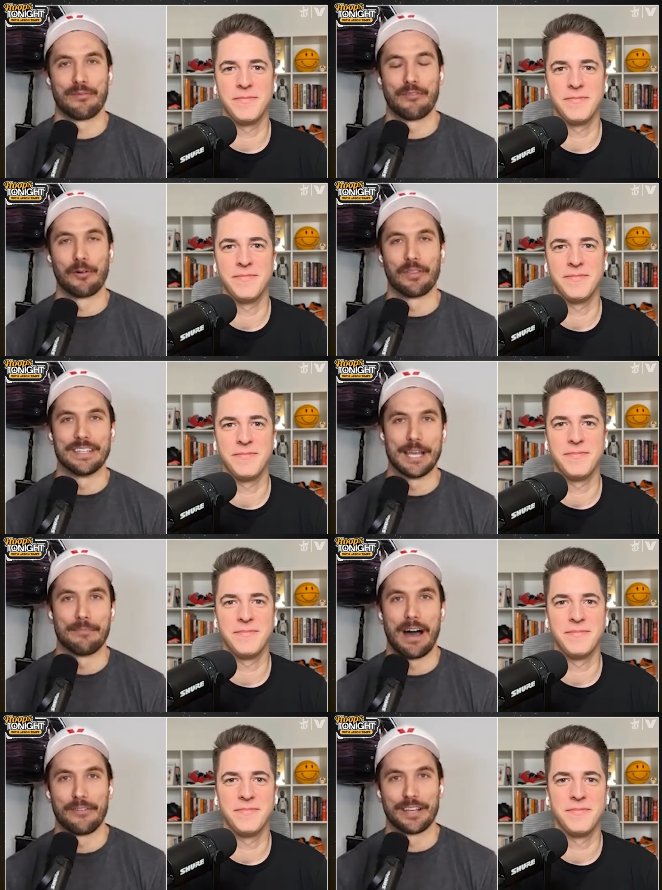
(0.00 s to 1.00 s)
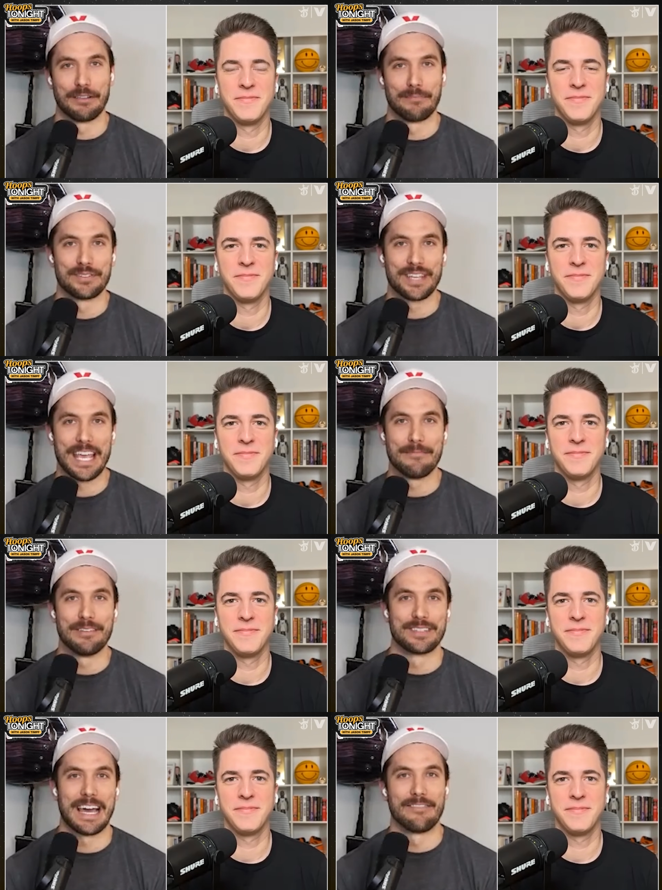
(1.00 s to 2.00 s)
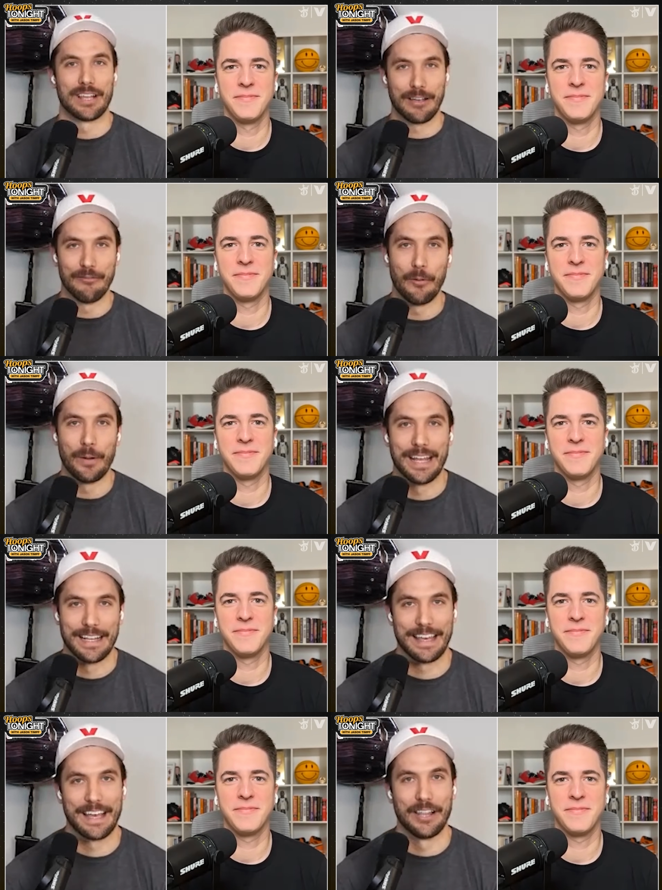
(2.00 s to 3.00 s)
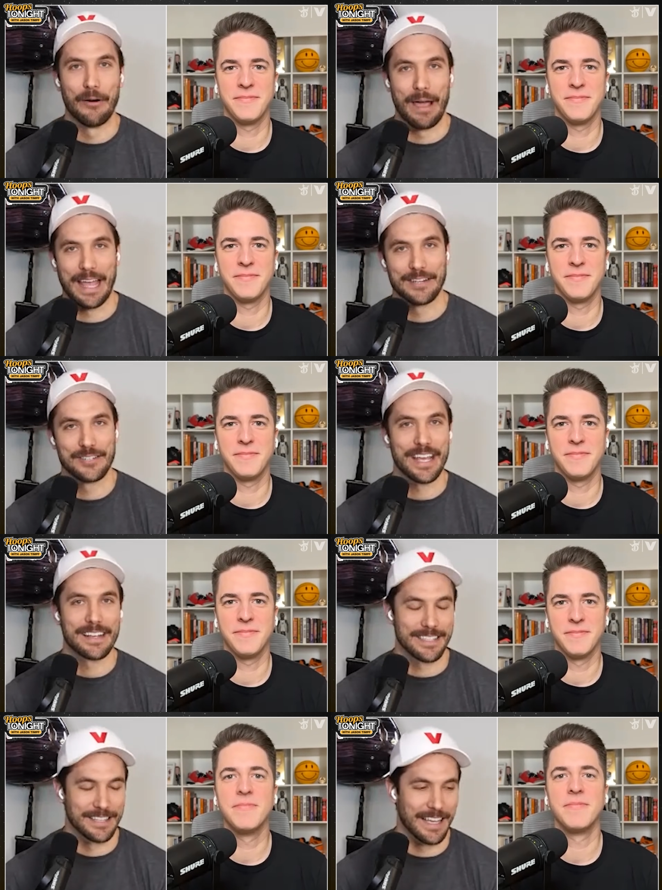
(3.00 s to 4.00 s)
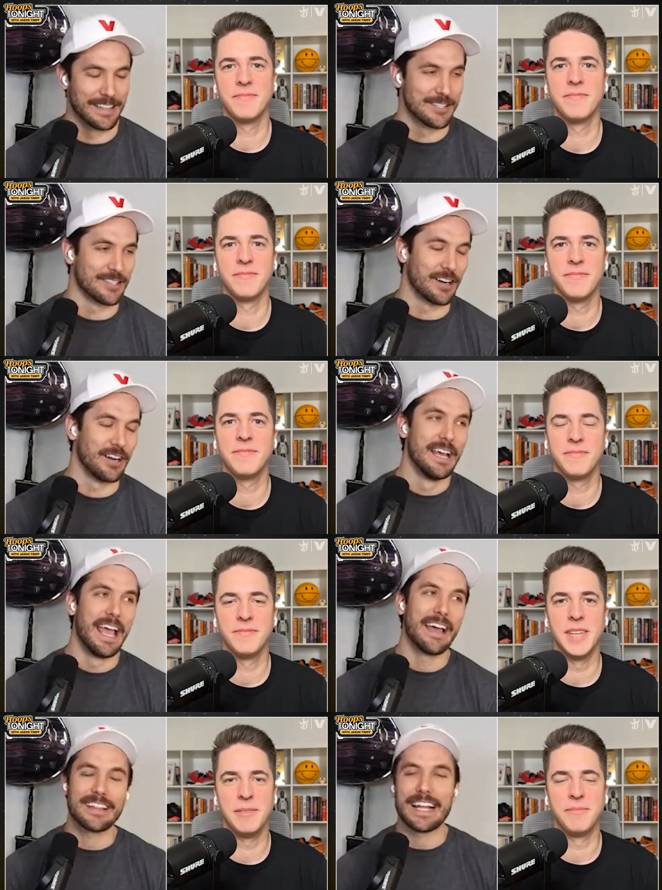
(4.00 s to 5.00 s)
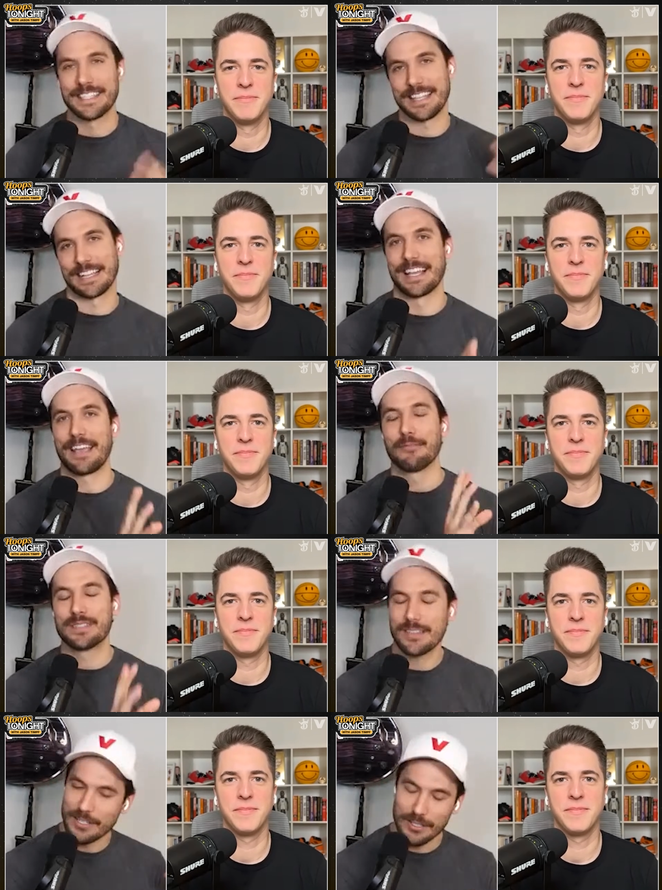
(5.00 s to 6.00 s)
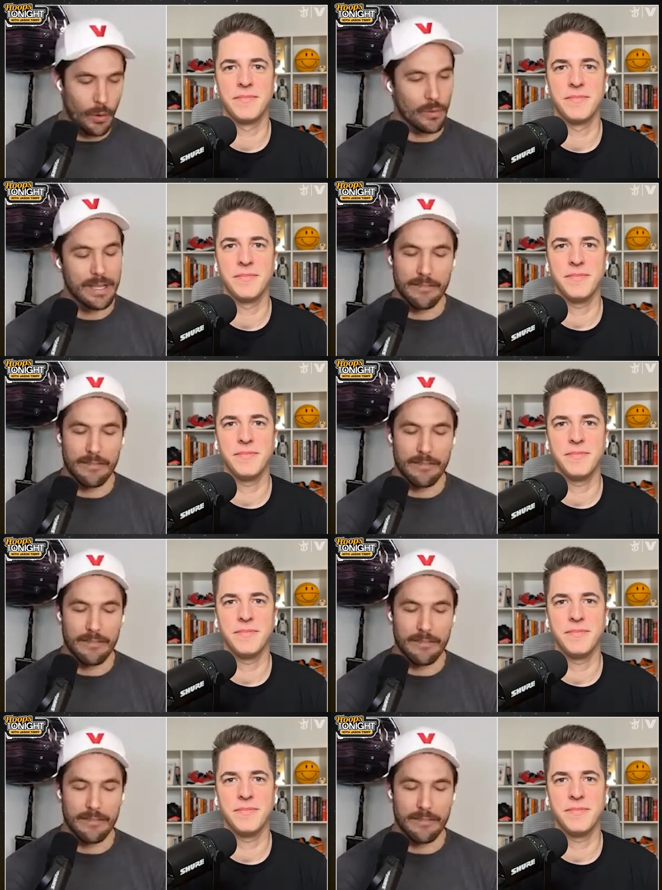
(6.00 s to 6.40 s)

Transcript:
Speaker 1: before the tip off of the Clippers game, he was kind of like avoiding the hello handshakes at the, at the start. Yeah. And like, that's the thing. Like, it was just a totally